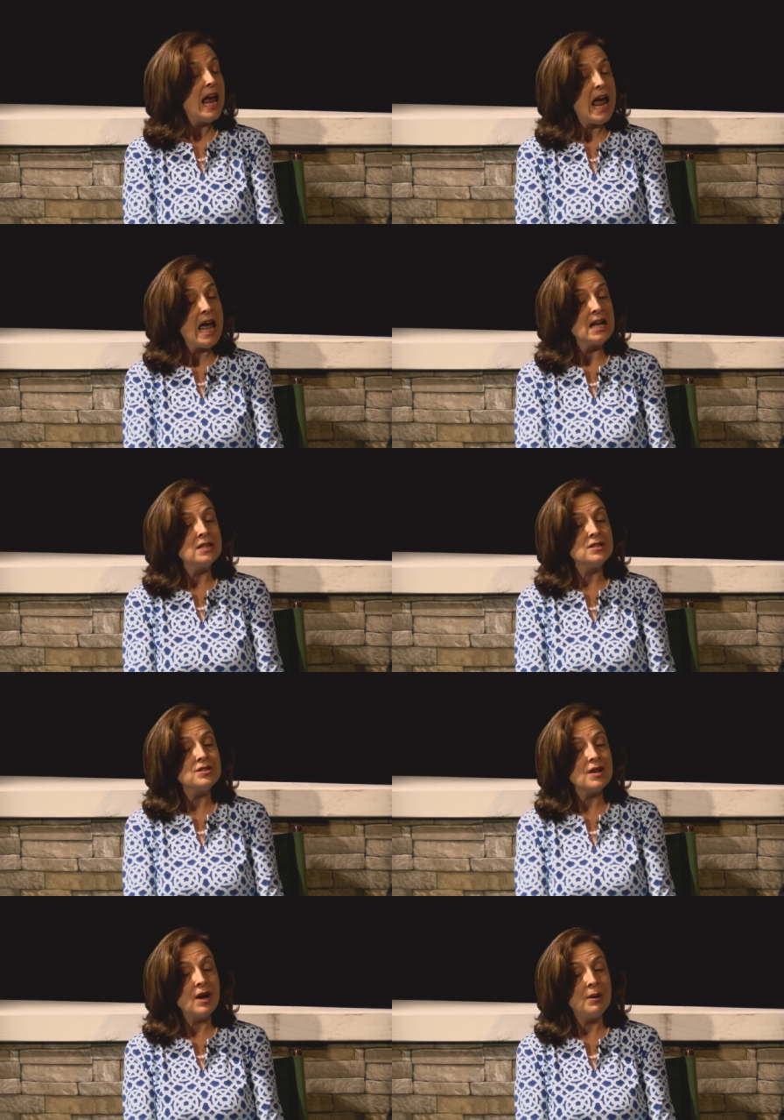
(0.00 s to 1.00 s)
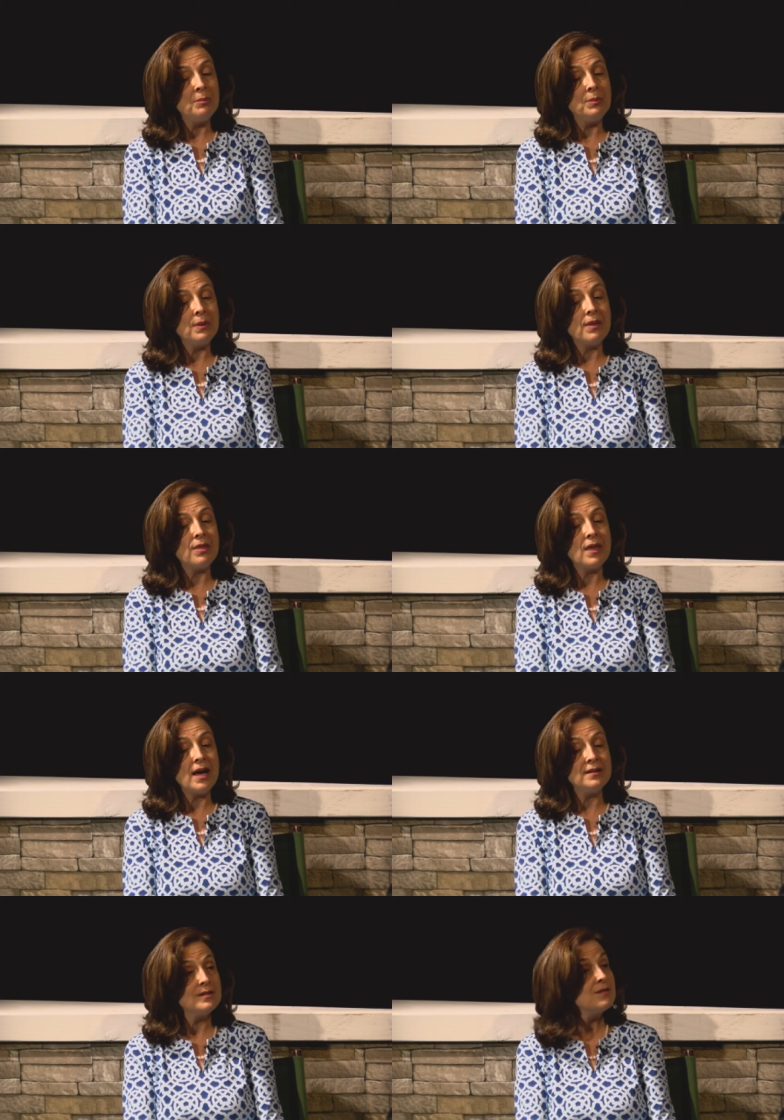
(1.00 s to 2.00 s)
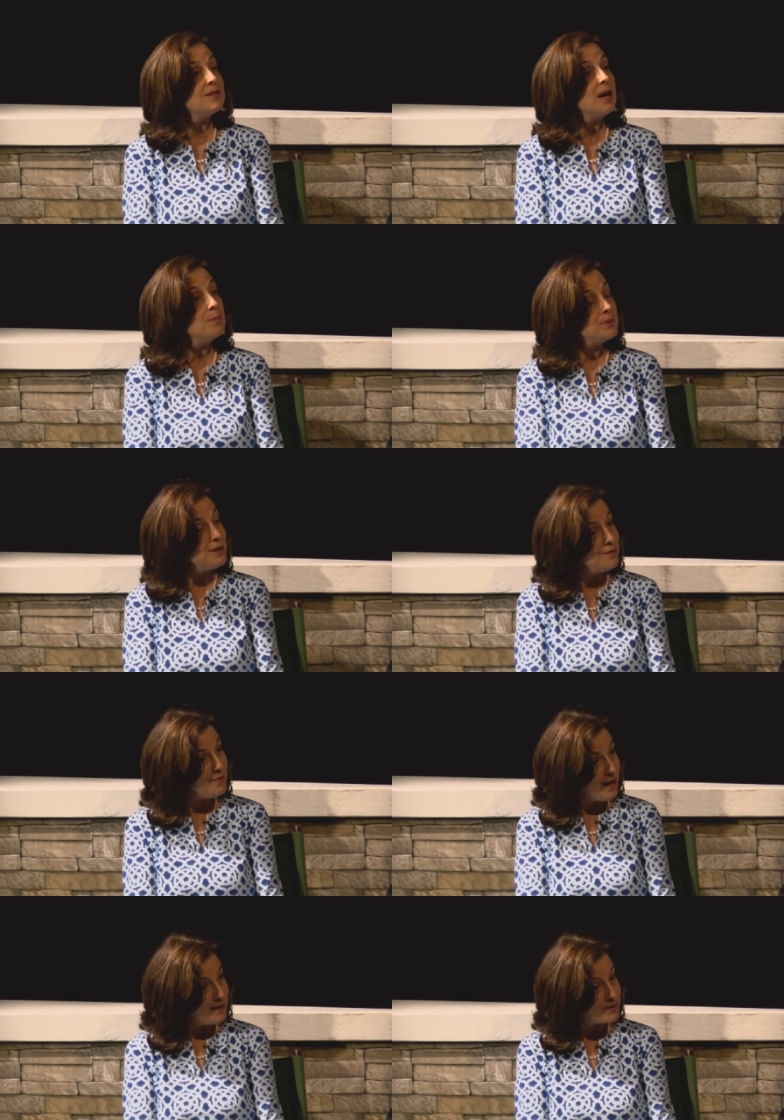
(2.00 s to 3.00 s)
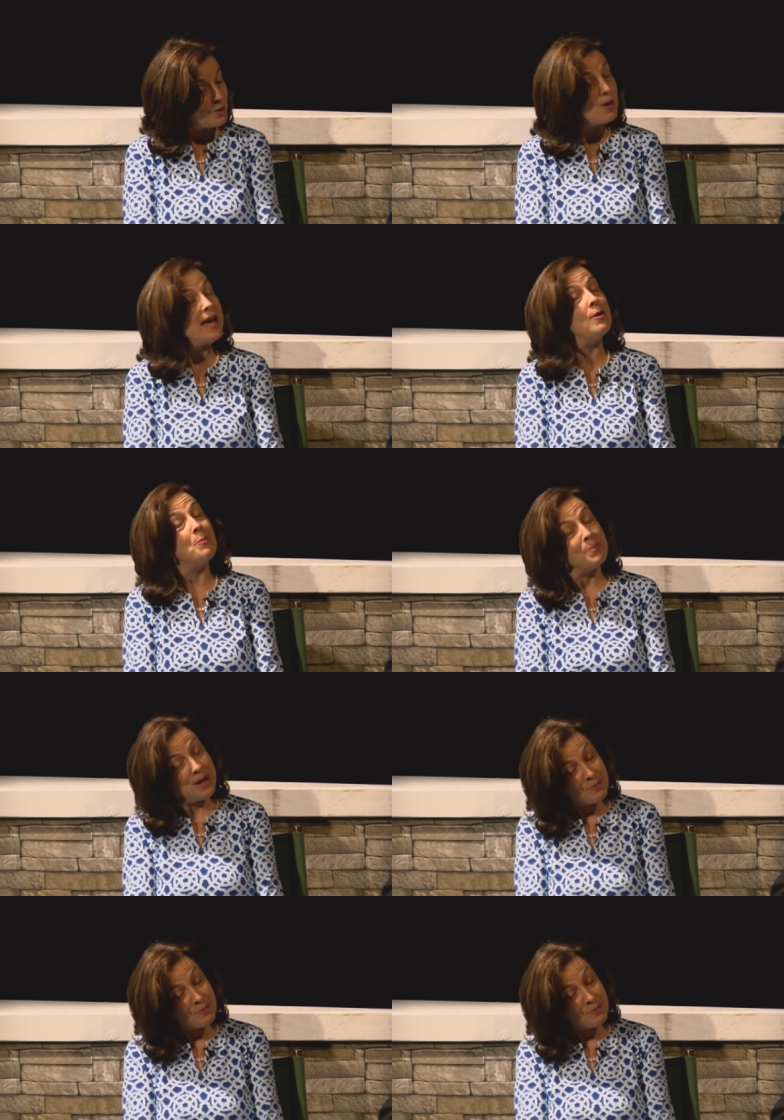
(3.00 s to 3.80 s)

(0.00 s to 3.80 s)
And that is, I believe, that is all. And